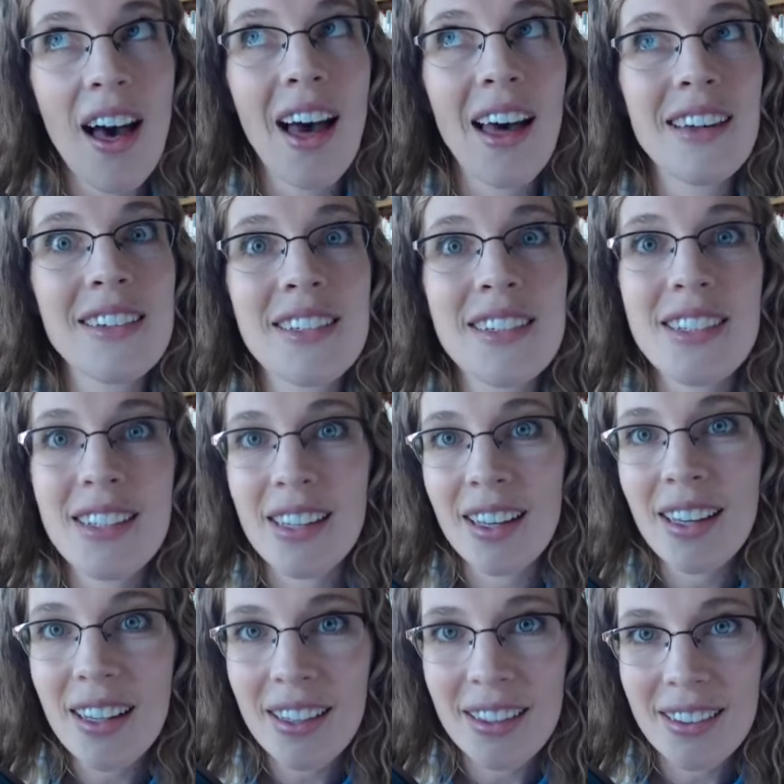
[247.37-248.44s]

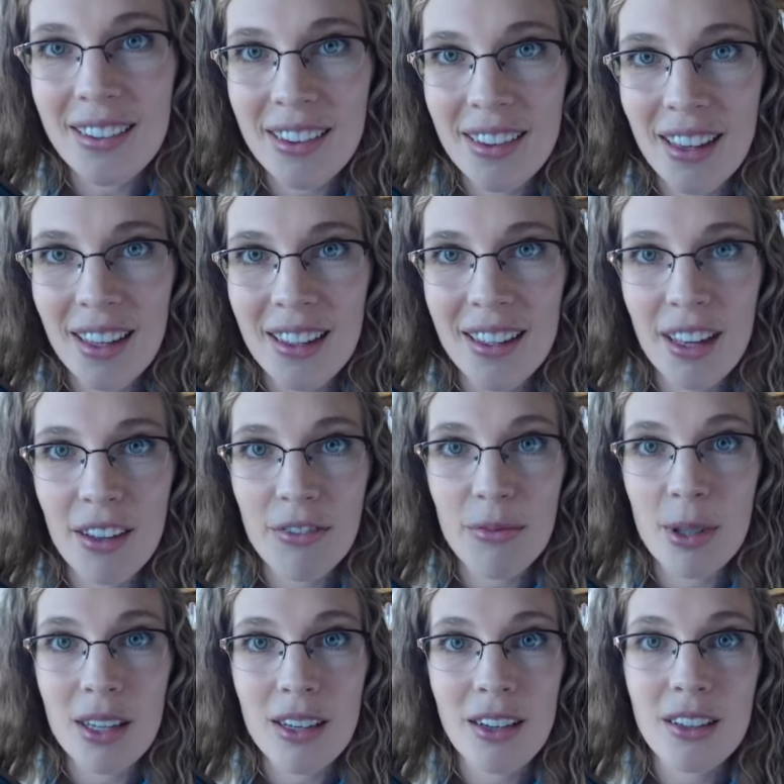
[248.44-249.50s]
until they gave
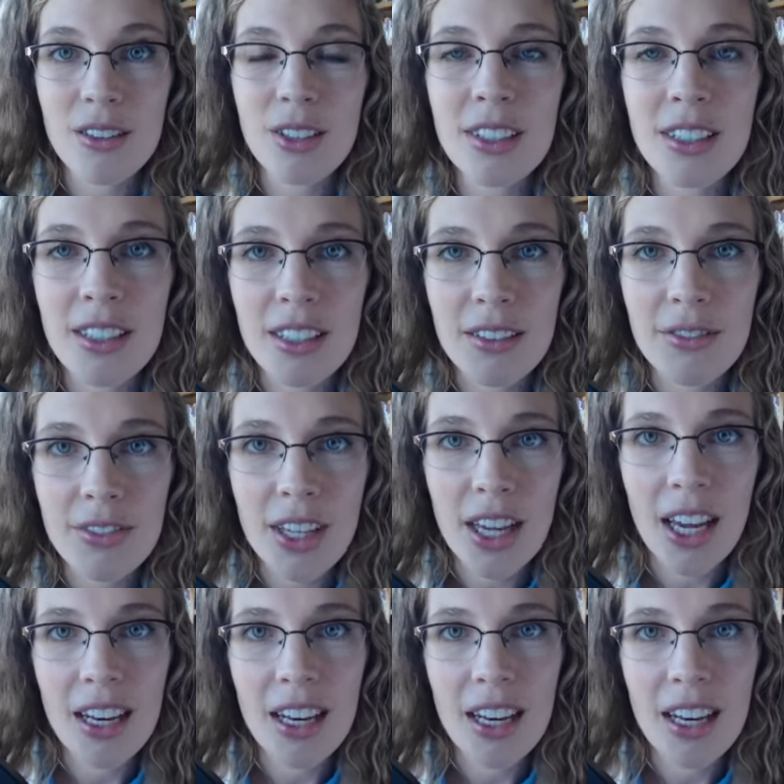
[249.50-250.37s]
me an alternative.